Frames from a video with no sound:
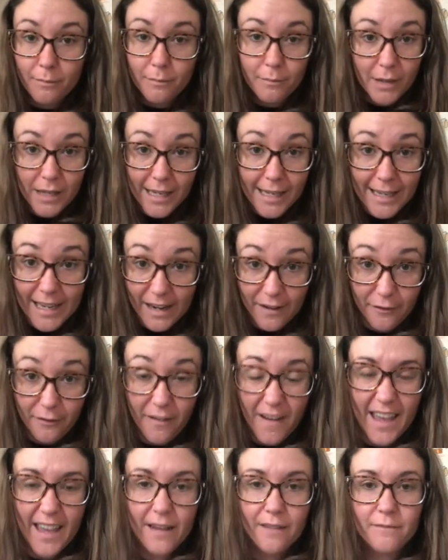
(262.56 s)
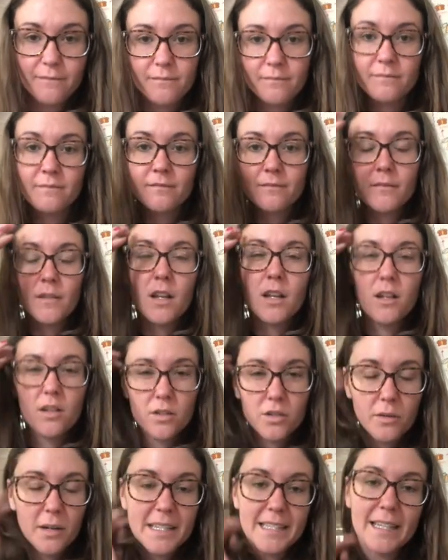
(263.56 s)
But he didn't fight.
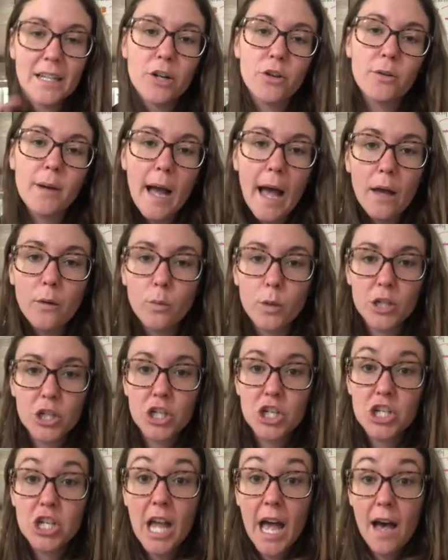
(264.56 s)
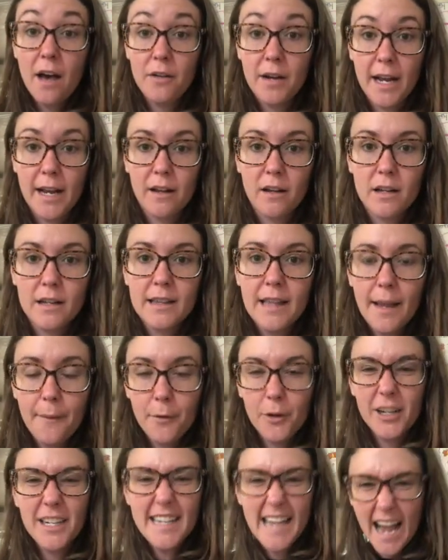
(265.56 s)
So as the crowd was shouting, they
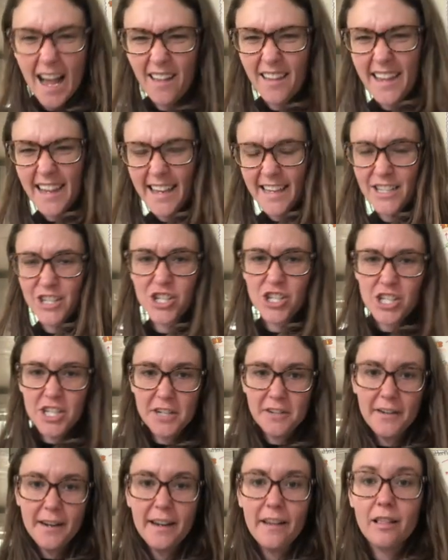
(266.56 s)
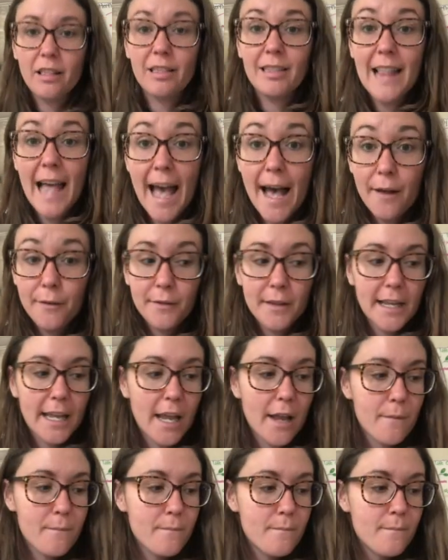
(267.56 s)
were yelling and cheering
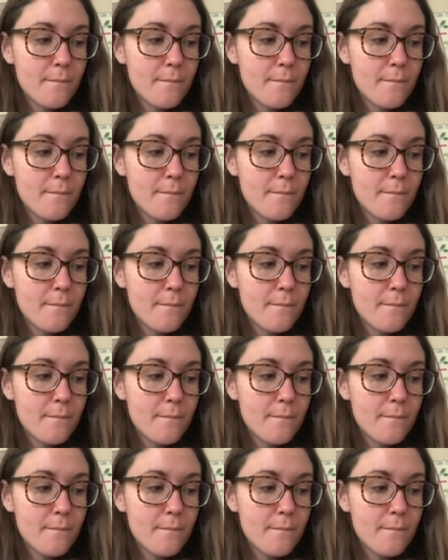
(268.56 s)
loudly.